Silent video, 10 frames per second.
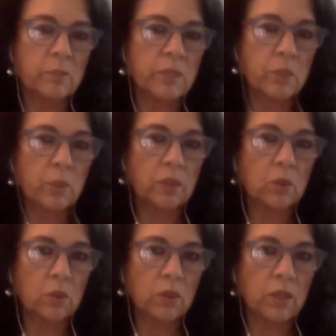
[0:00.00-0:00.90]
between
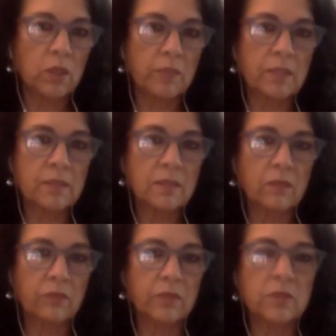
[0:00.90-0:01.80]
Tonya and
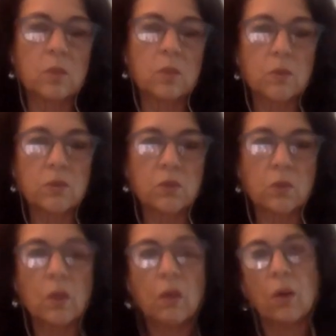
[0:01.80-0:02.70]
myself it's
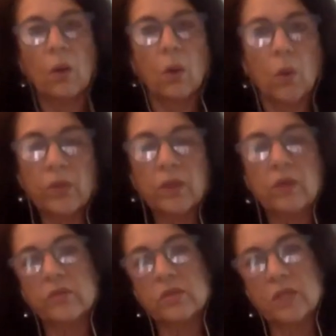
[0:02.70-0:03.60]
also all the
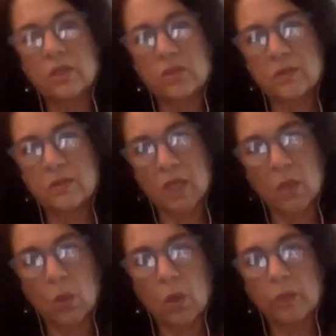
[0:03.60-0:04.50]
conversations that
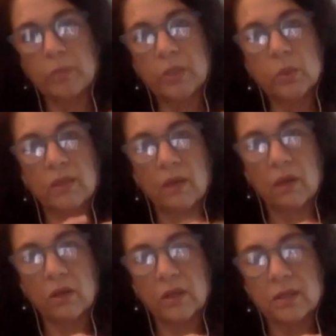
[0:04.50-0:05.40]
mm-hmm. go on between the
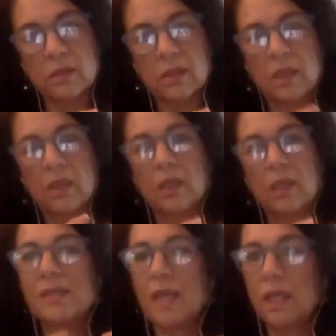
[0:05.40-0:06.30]
artists
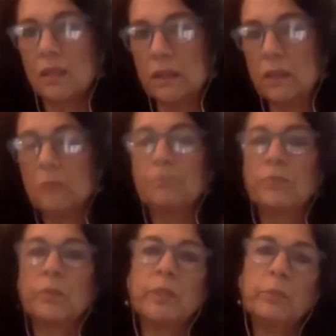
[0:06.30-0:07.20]
daily
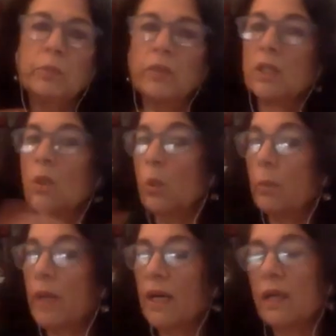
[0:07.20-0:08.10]
people that go
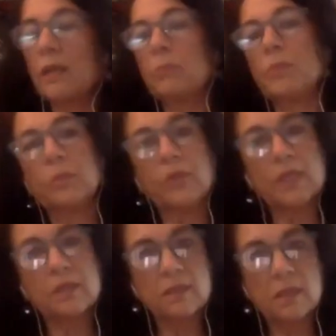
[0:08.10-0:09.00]
by people
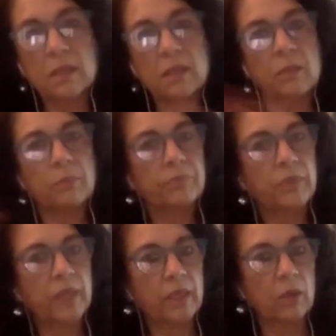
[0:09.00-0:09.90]
that see
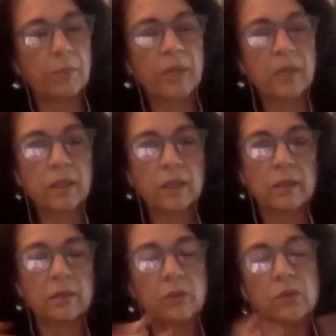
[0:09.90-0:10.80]
that
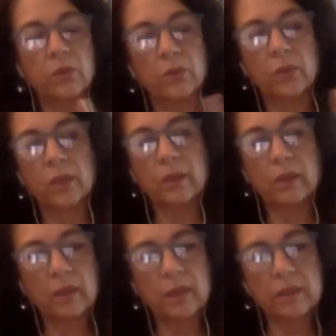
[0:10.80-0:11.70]
opine you know
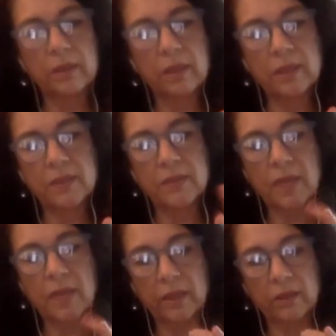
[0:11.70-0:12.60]
it it's
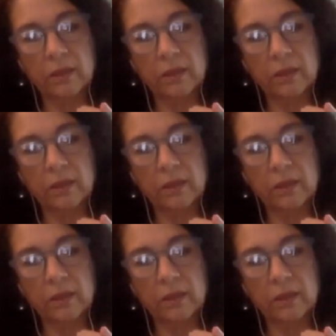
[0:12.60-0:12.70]
that